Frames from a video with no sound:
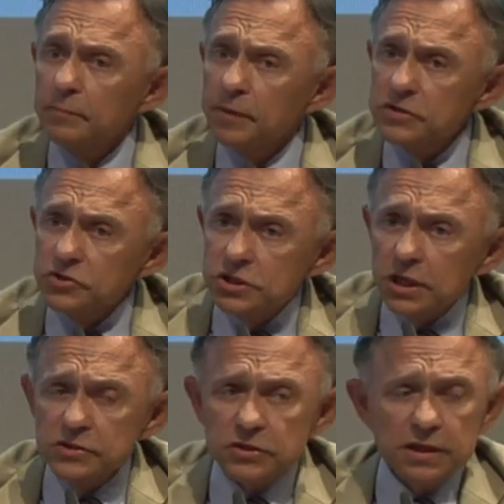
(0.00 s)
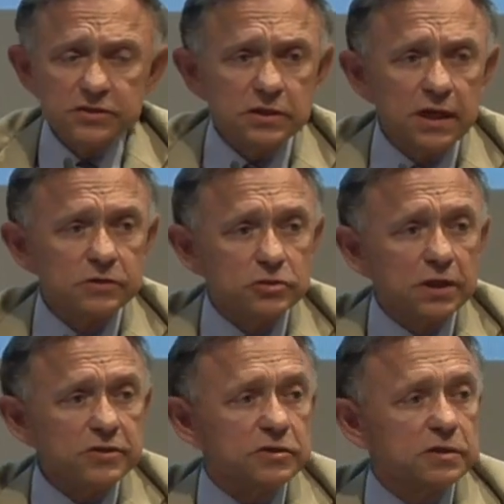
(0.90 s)
But it's just it's not
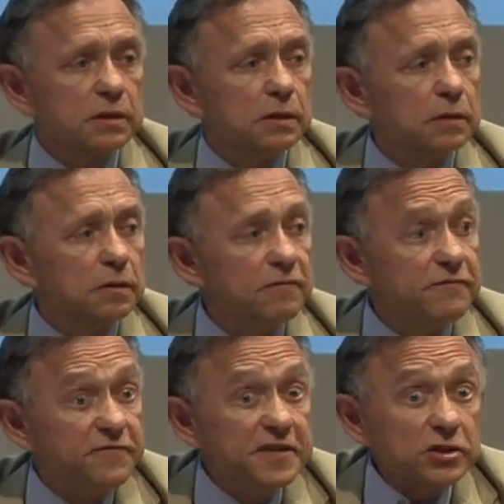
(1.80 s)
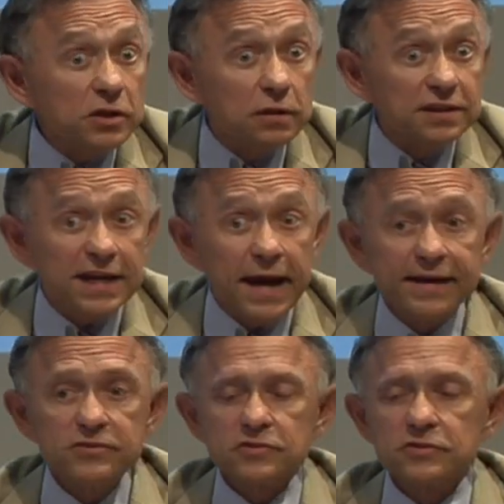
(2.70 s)
just the physical
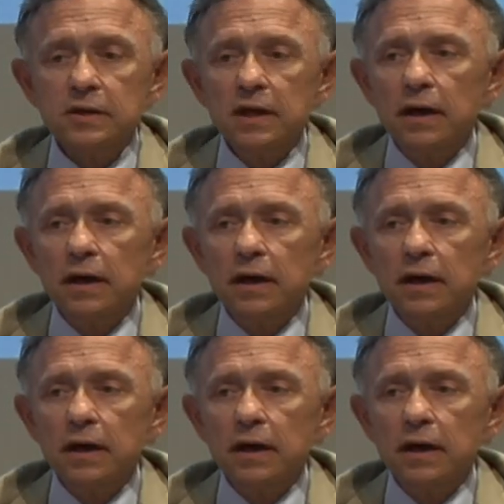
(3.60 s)
tasks